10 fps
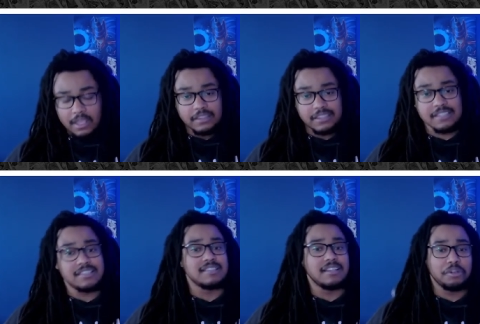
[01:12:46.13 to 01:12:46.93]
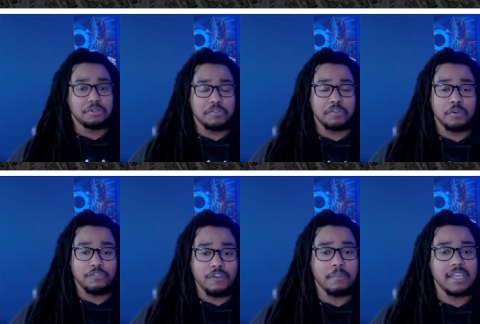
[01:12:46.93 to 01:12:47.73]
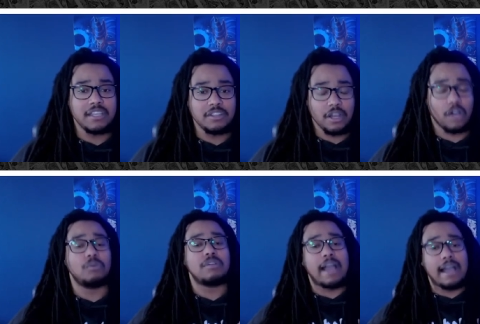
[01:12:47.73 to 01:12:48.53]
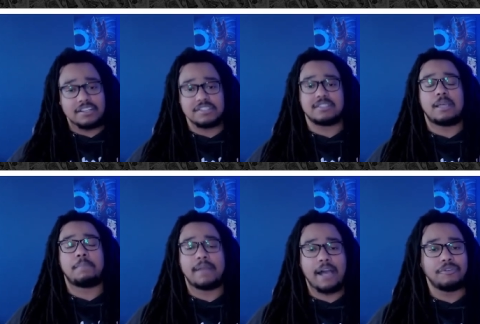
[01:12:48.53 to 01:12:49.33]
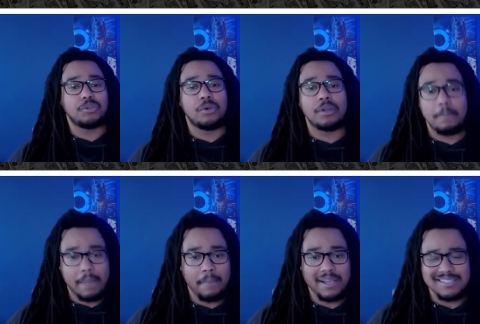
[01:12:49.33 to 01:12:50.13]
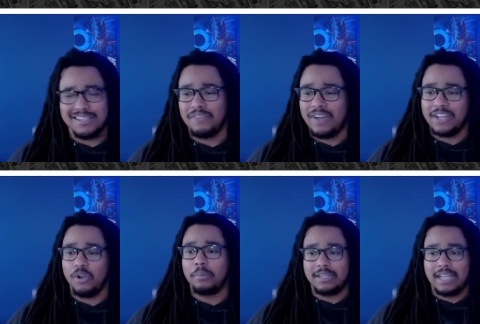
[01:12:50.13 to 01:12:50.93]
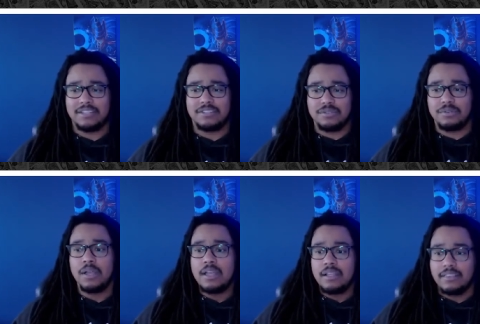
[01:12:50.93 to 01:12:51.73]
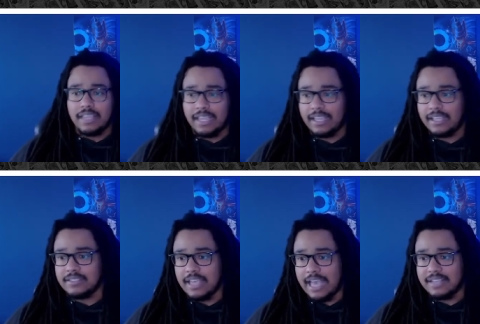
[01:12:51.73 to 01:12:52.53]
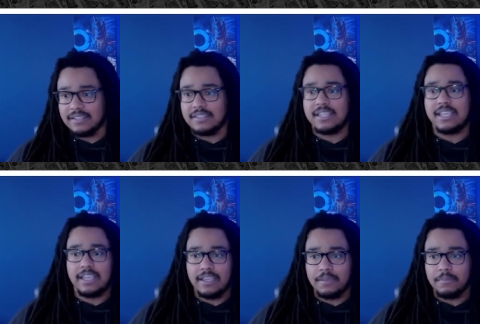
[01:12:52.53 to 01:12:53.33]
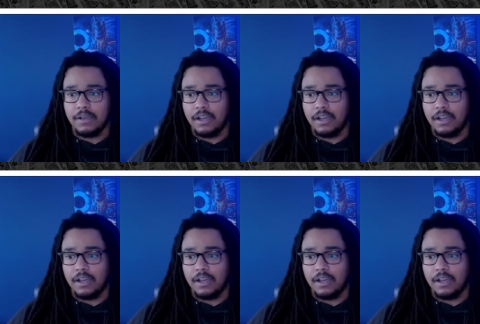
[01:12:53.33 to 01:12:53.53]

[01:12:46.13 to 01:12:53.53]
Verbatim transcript: this is a little difficult for me, you know, kind of just stepping out, doing it by myself. I normally like to do things as a team